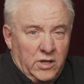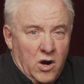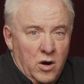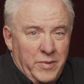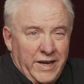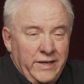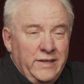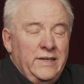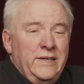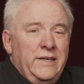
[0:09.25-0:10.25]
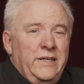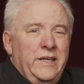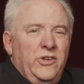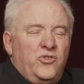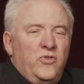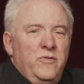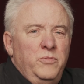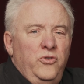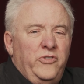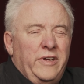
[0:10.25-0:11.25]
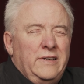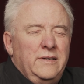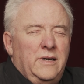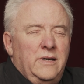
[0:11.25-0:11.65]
harmony in the history of music.